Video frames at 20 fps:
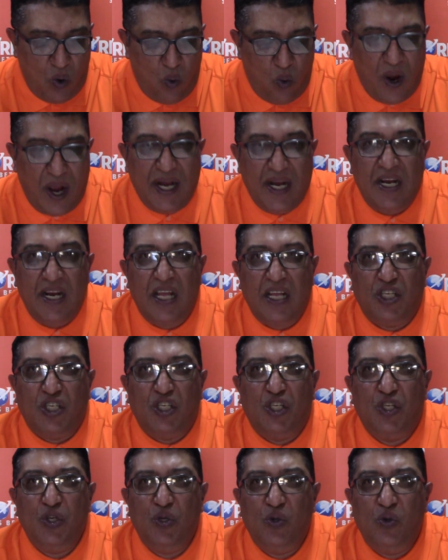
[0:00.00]

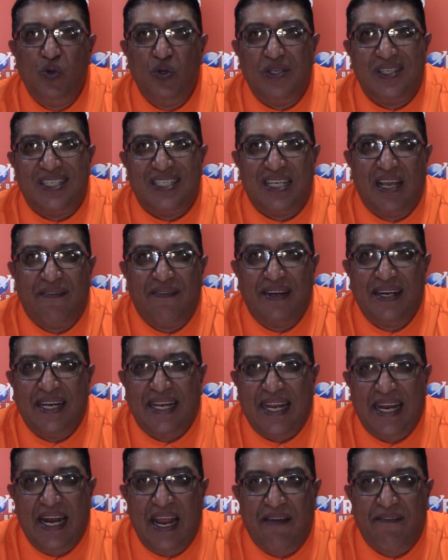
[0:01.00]
1, 2,
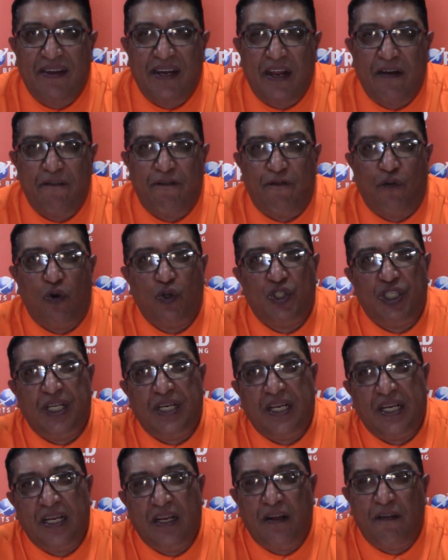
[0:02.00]
7, 11 and
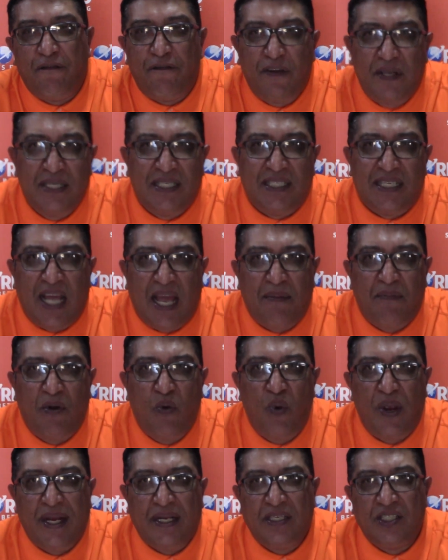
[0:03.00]
14, and the first timer
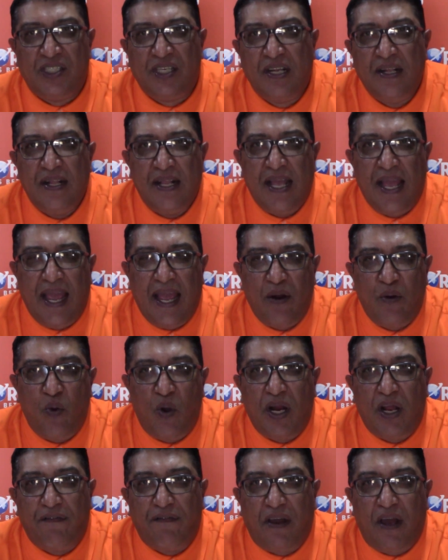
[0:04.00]
wins and
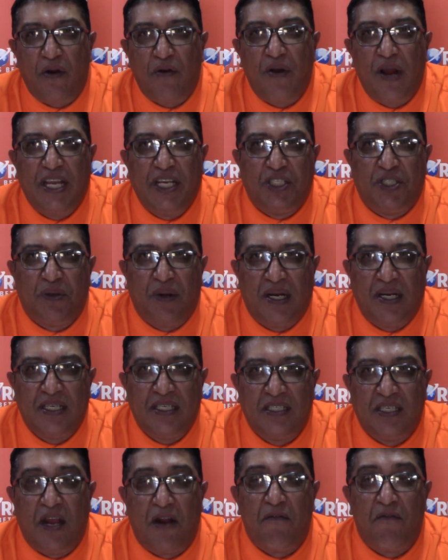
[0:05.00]
one of our race
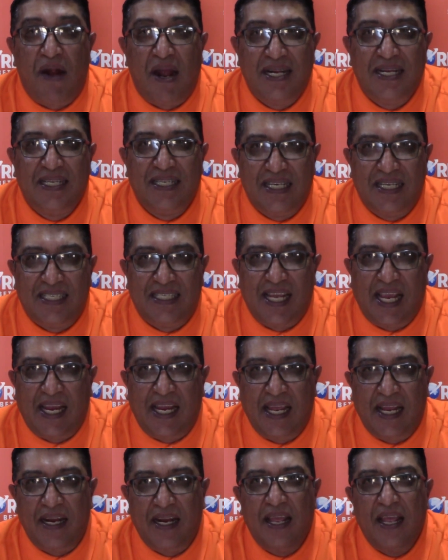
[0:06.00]
runners run
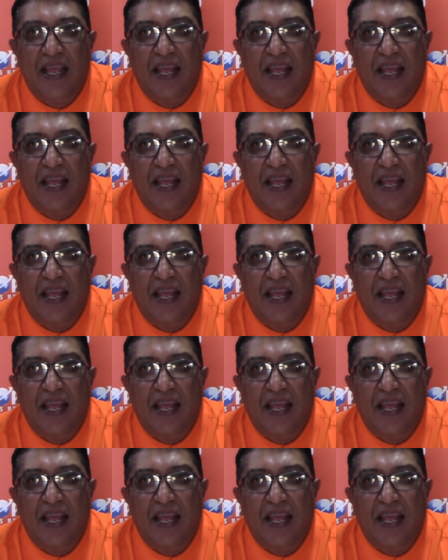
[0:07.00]
second,